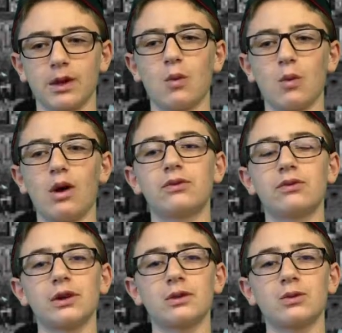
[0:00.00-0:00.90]
Well,
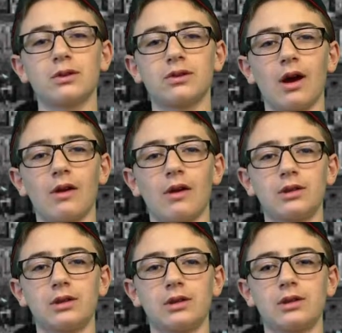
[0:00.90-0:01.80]
first we
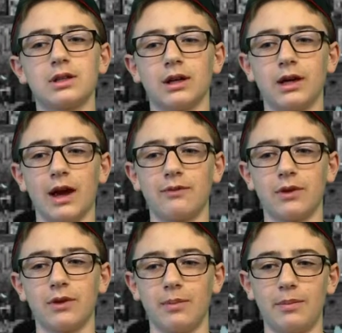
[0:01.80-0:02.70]
traveled to
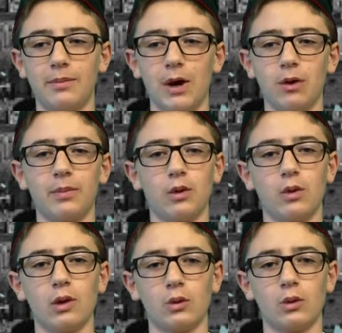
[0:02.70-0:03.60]
Haifa by boat,
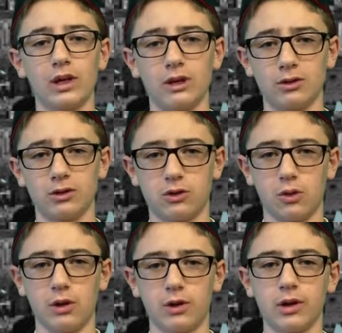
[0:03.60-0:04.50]
but when we neared the
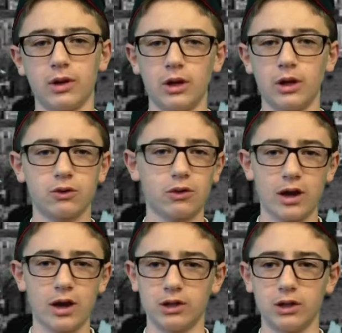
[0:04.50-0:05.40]
shore,
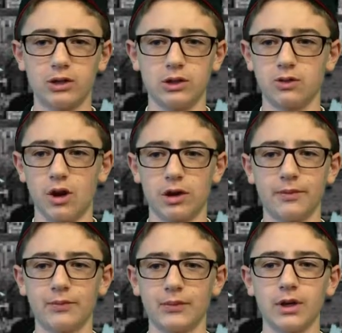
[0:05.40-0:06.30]
tragedy struck.
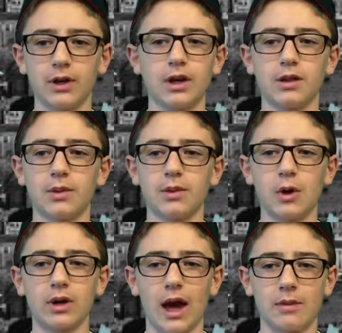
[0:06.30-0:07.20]
The
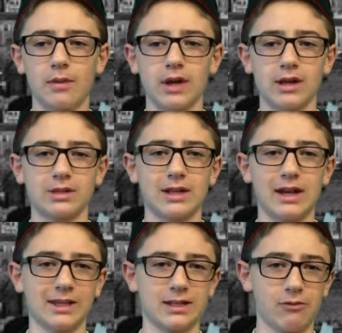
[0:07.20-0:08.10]
boat capsized,
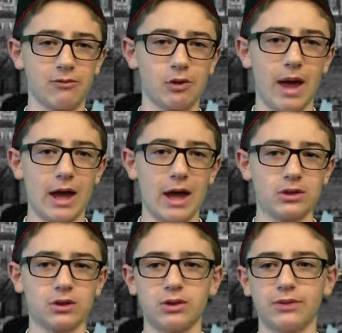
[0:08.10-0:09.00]
taking several
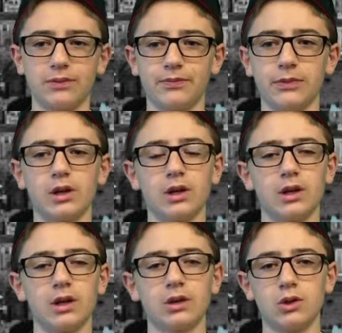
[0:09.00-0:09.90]
passengers.
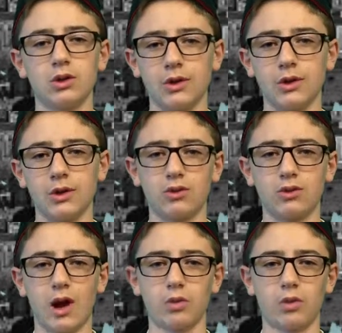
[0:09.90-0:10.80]
Two of those who
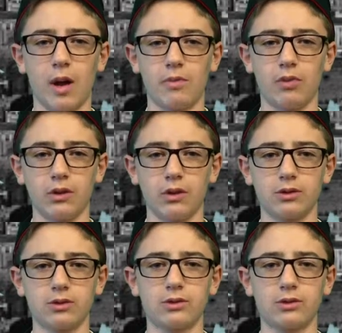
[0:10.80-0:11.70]
drowned were my
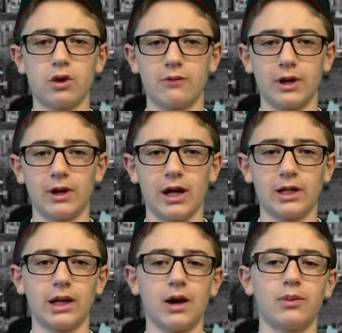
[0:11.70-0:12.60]
brothers, Yosef and
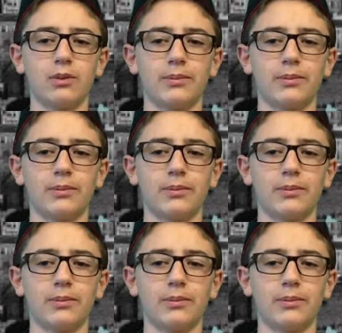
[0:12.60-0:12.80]
Eliyahu.